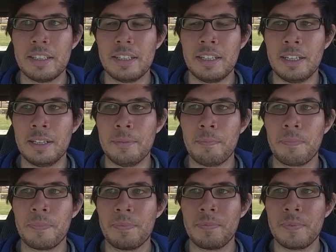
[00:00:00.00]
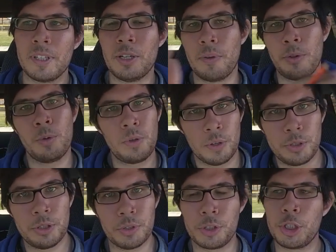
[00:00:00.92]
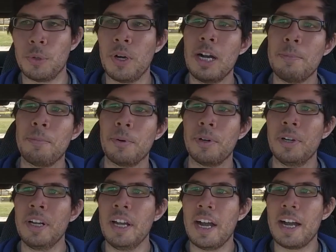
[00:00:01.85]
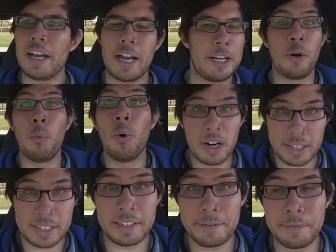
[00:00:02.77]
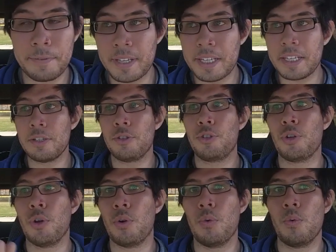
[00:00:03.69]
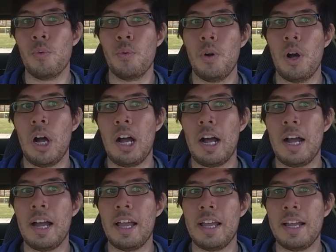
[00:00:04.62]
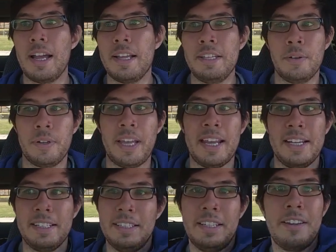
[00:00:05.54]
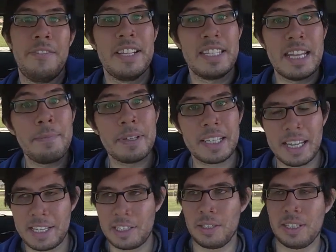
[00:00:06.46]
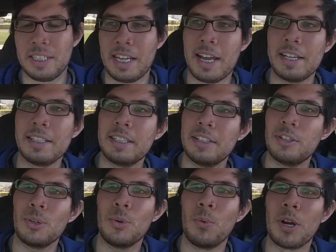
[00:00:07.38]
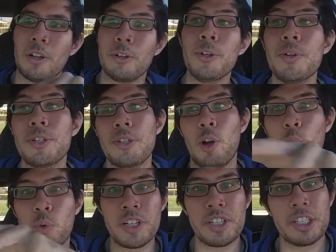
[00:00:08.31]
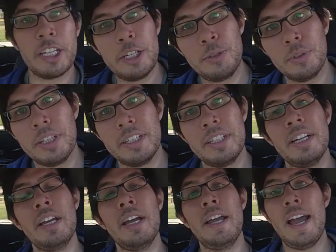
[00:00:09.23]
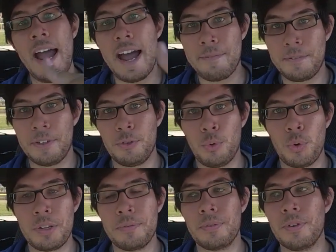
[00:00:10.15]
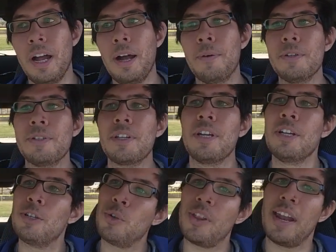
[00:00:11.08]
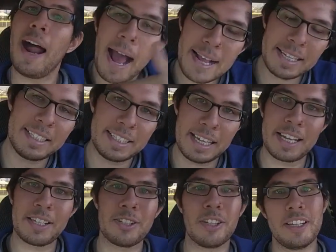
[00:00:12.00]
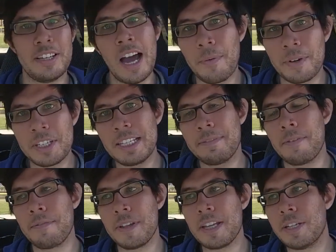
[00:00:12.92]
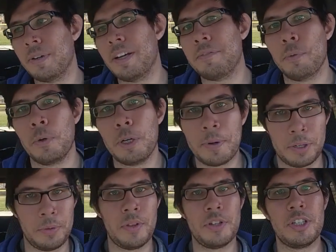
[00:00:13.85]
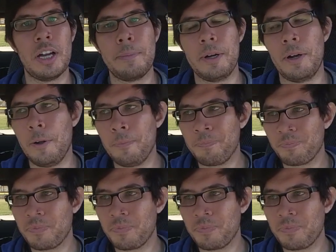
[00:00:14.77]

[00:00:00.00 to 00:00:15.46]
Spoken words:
They'll still show up, or I don't want to get a fee, so I can't convince them to cancel the task. So what I'll do is I'll reschedule it after 24 hours so that I can cancel it, not receive a fee, don't have to worry about doing the job at all.